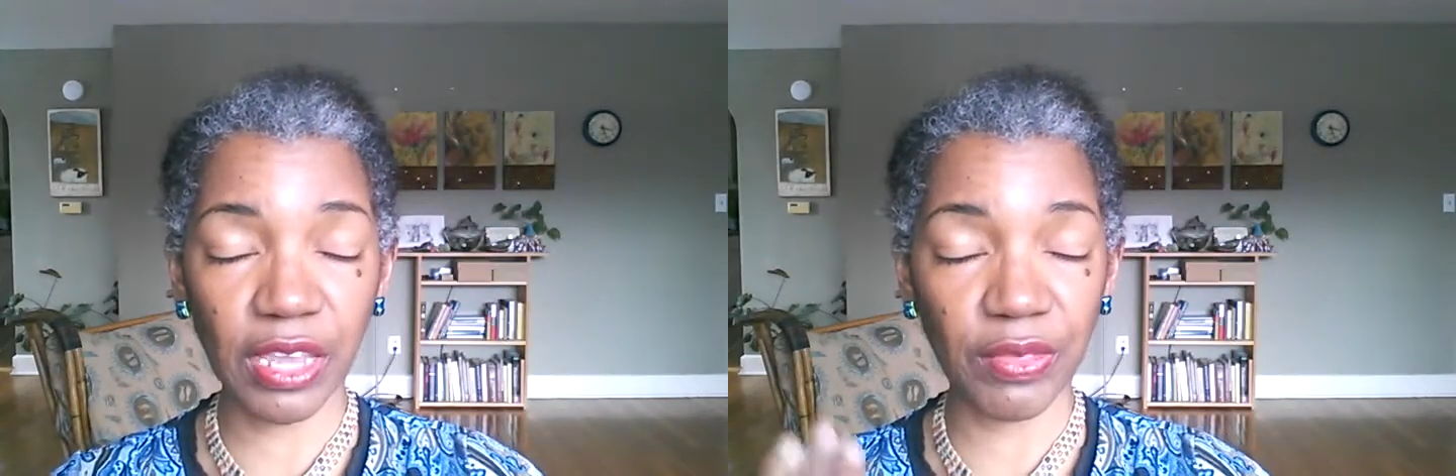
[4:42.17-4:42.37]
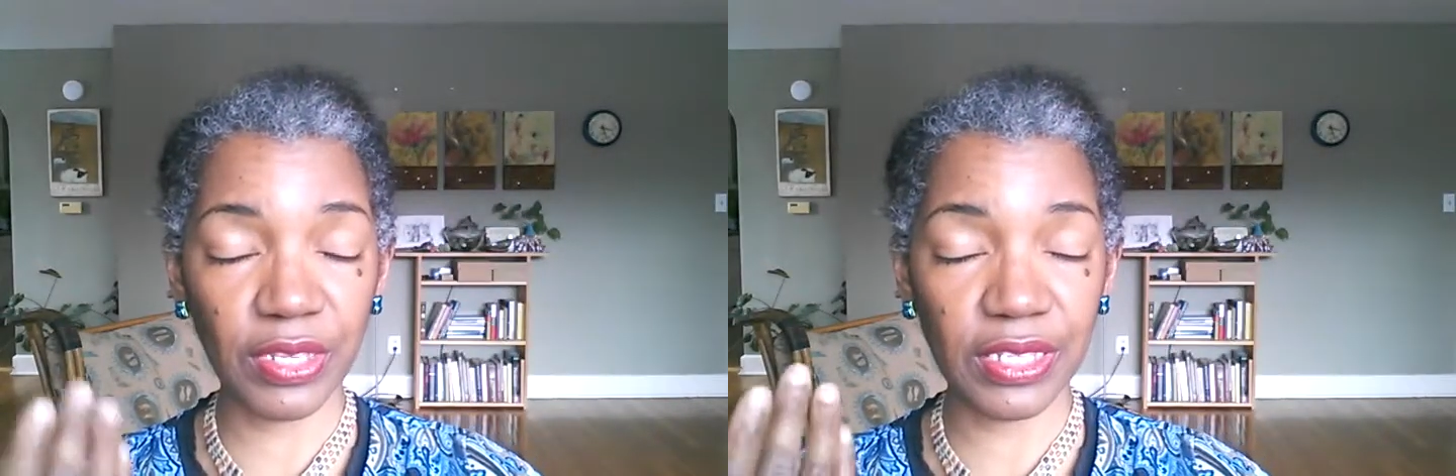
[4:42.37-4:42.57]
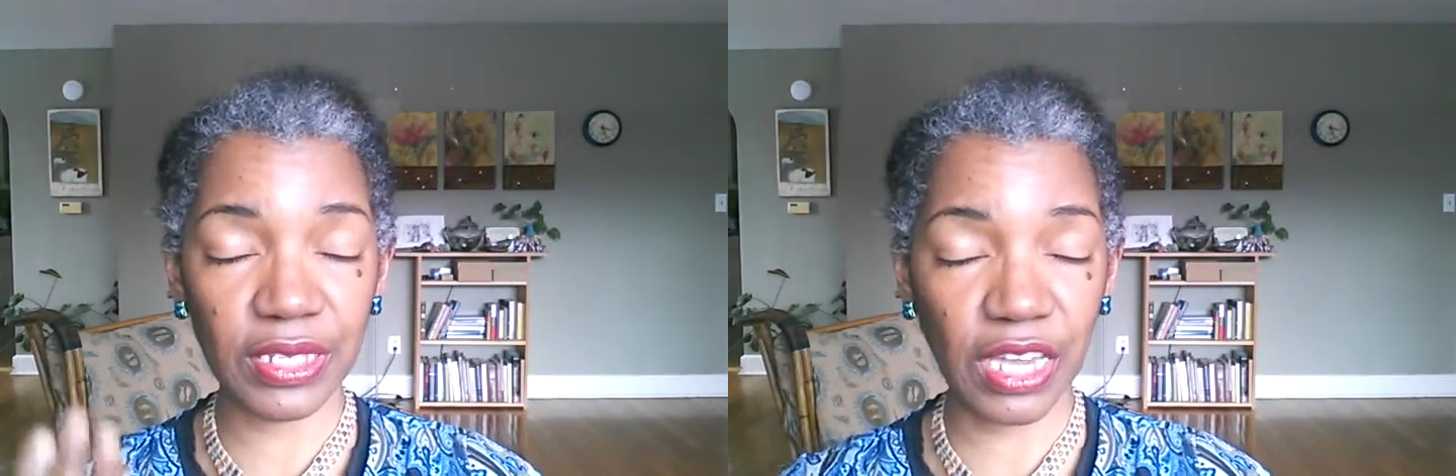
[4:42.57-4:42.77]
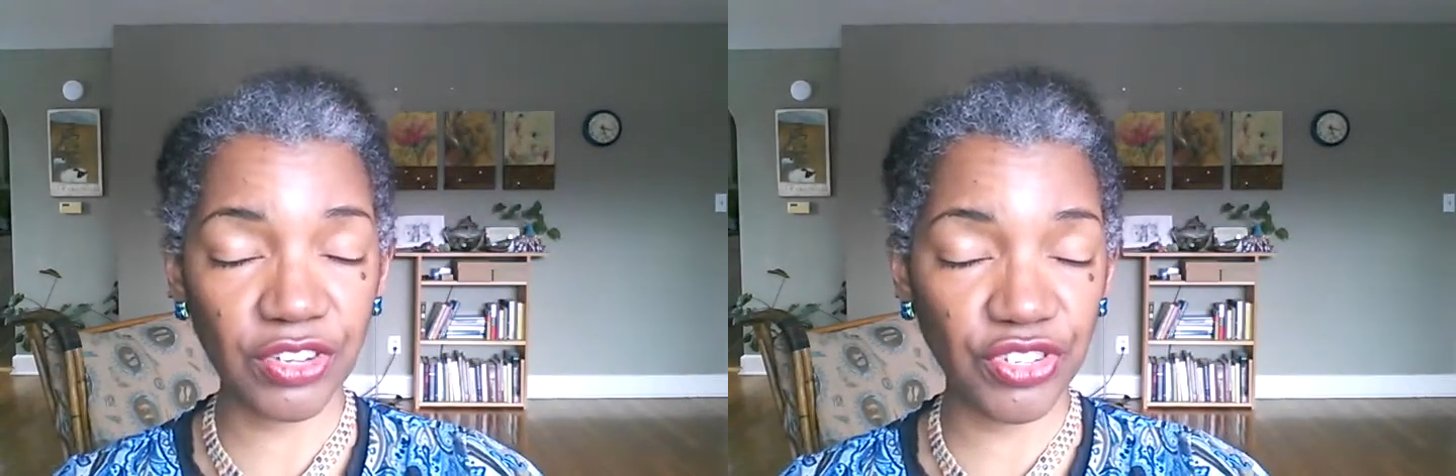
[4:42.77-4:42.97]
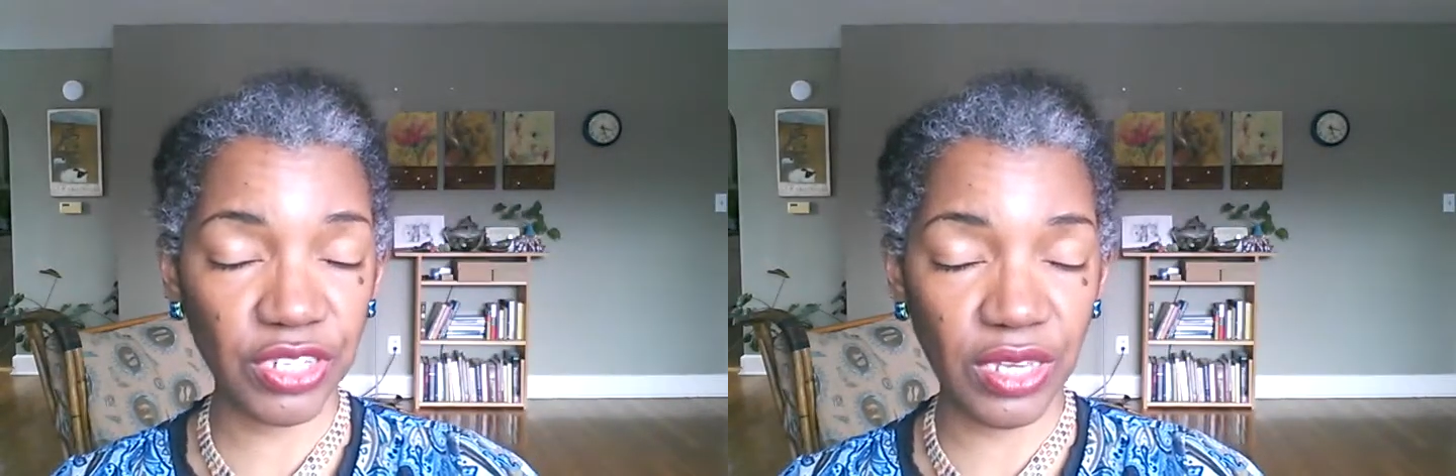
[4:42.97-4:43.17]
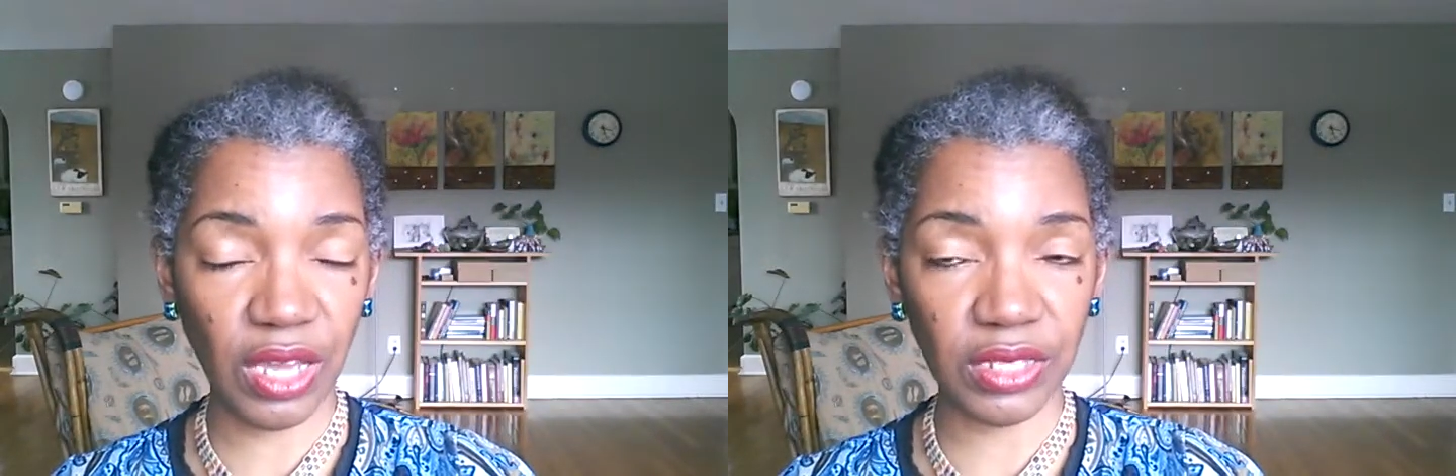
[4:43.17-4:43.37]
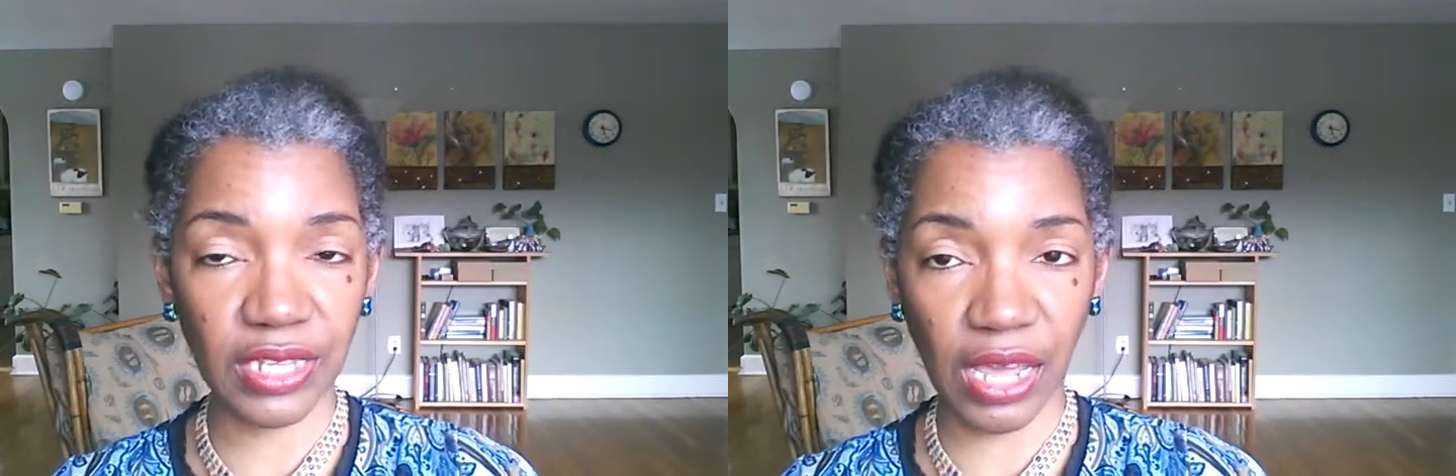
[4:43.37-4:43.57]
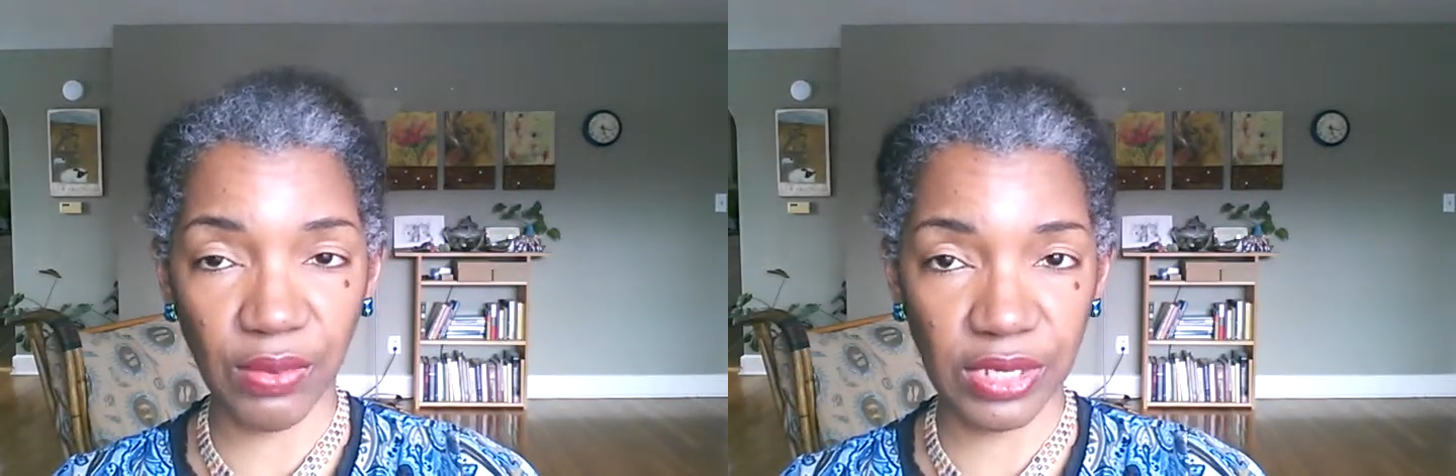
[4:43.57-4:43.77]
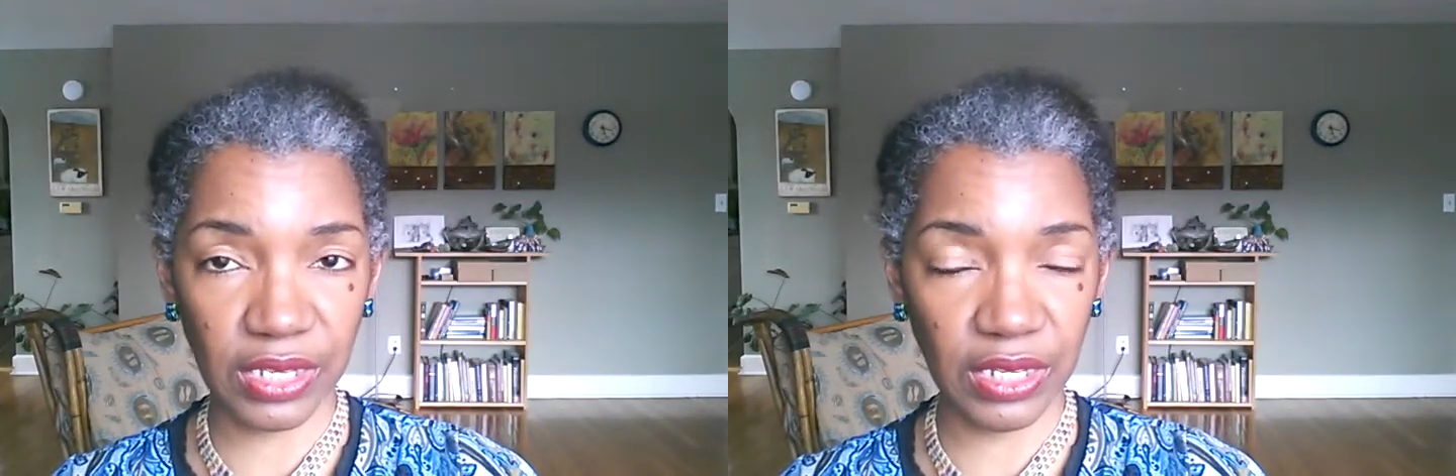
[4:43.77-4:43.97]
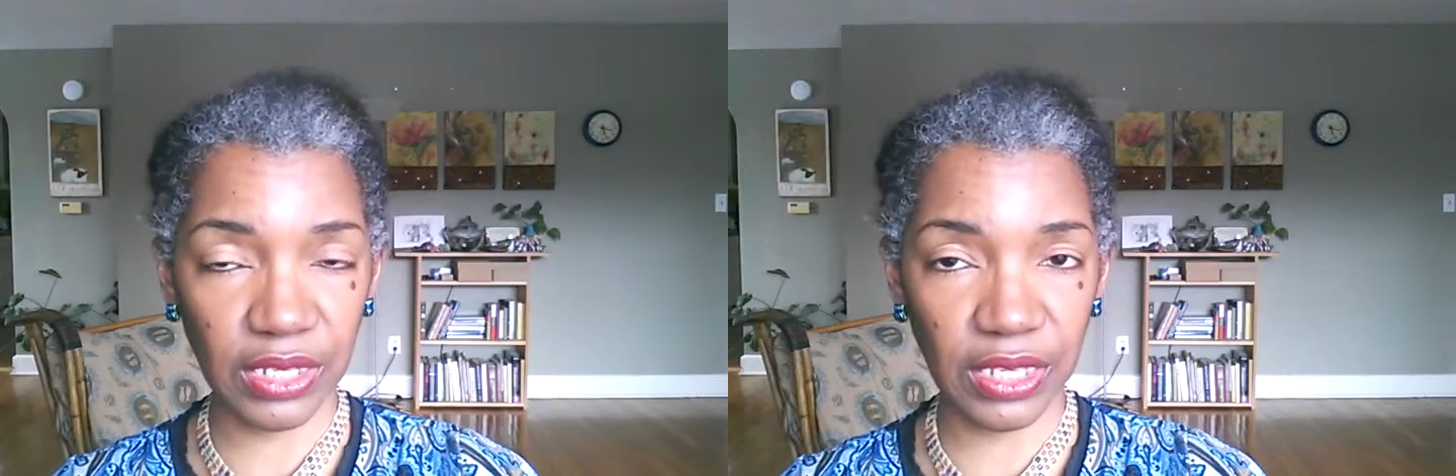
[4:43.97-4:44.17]
Now, this is actually a Taoist
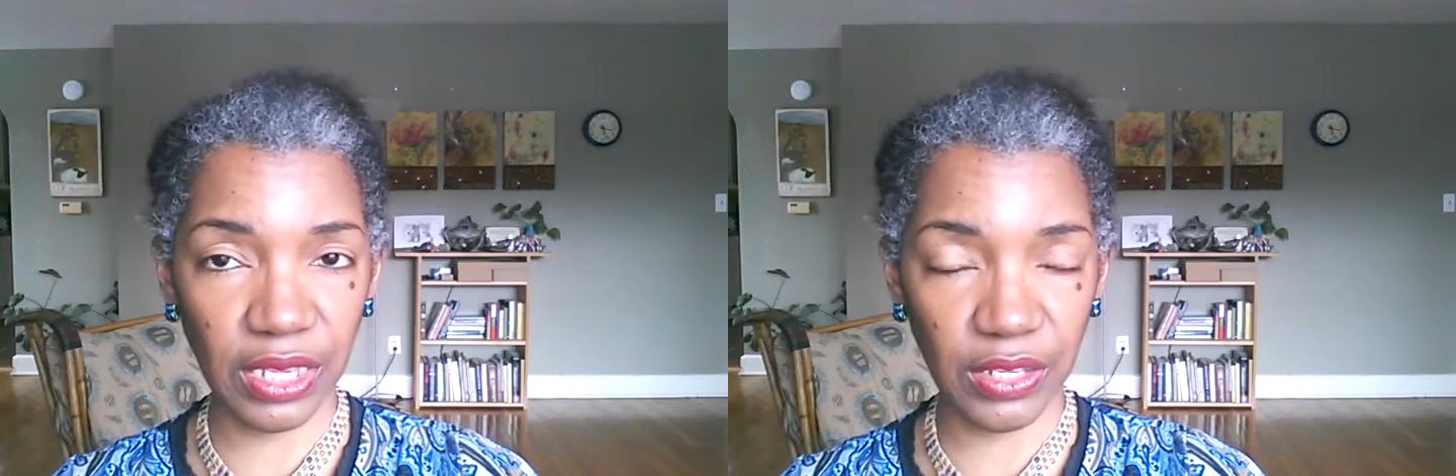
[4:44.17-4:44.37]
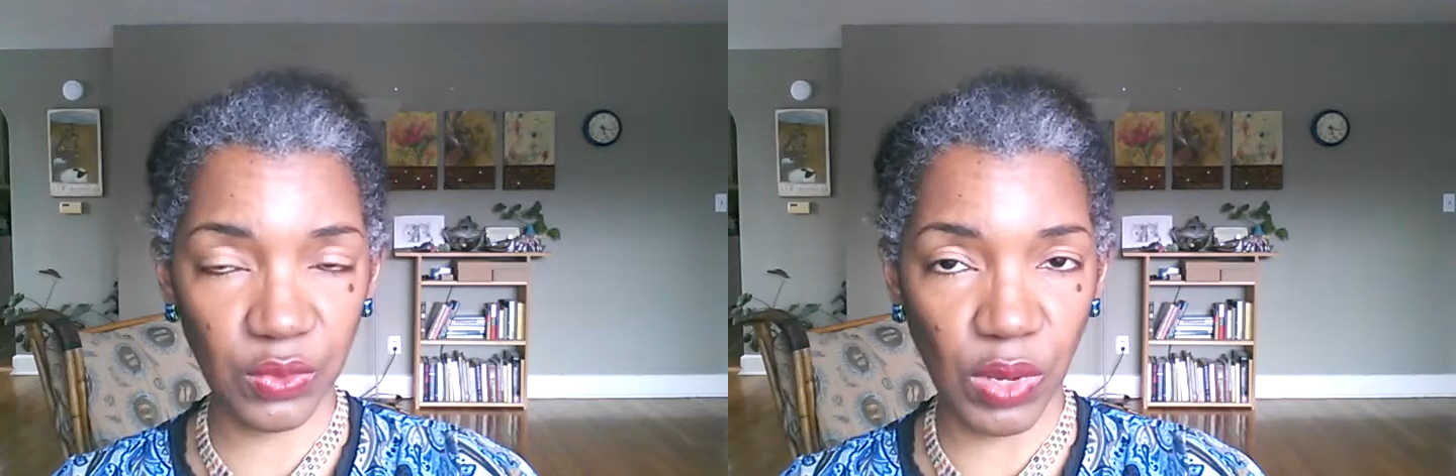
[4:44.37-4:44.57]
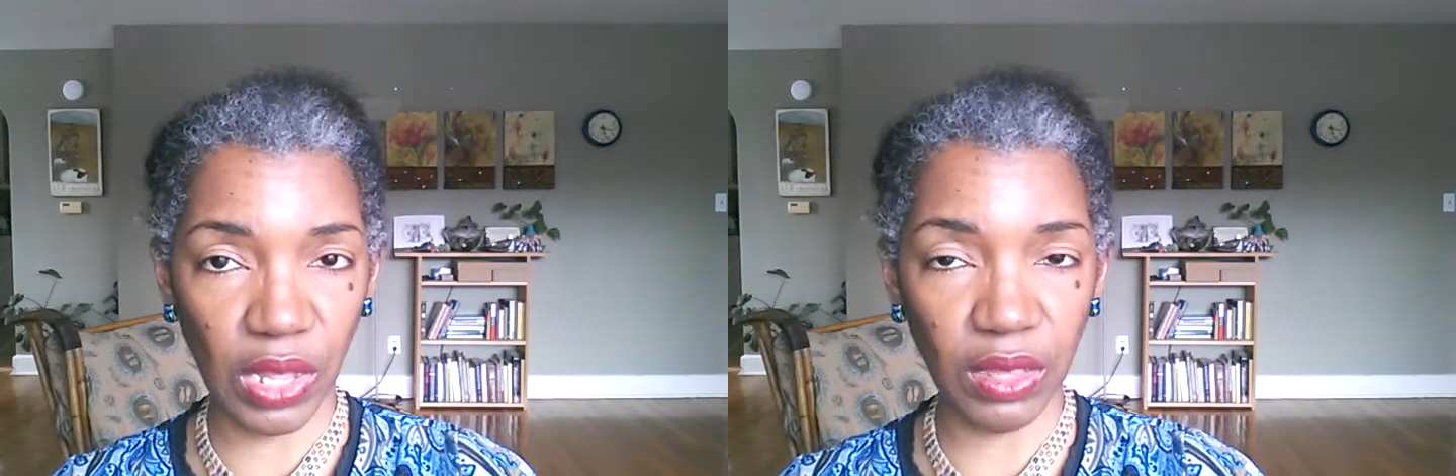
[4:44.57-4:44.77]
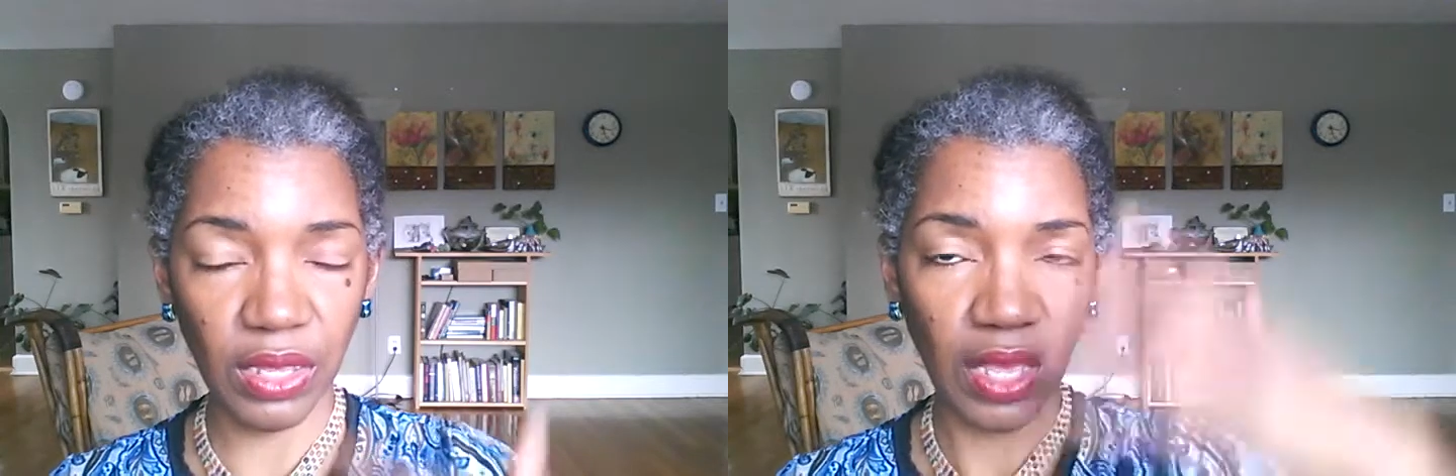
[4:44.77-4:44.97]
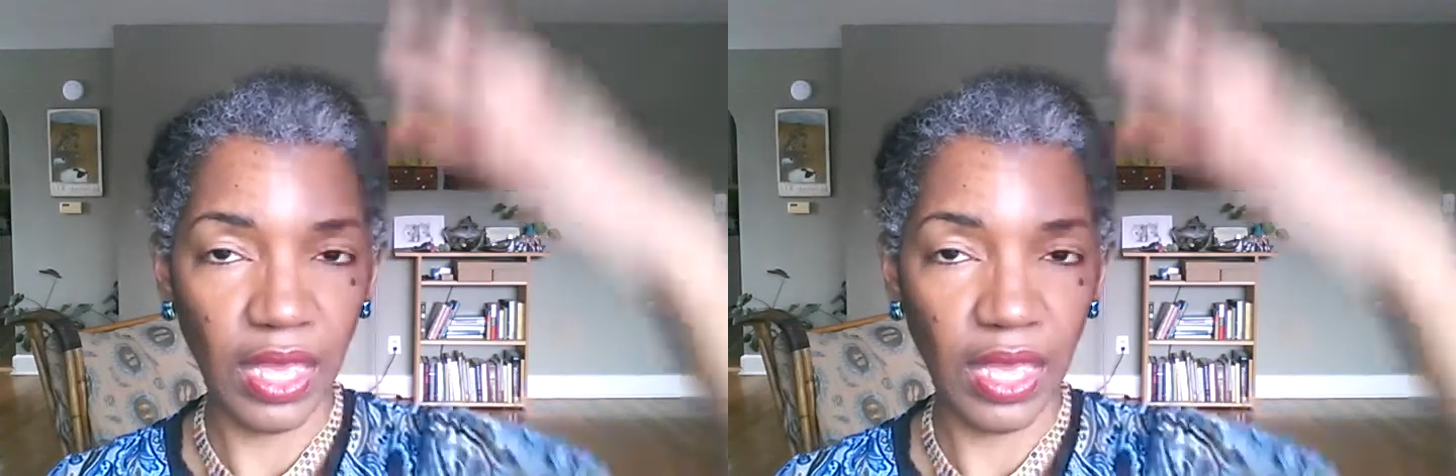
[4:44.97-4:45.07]
idea as well,